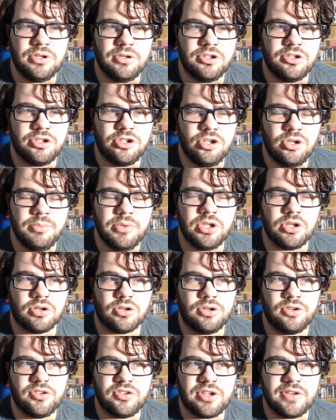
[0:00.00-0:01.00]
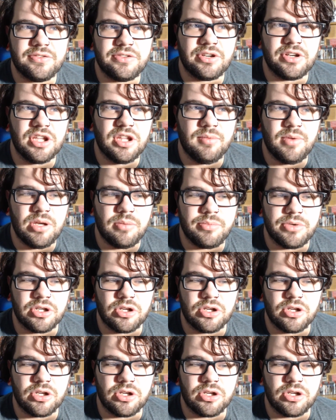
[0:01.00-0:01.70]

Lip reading: Doom Eternal stuff talked about,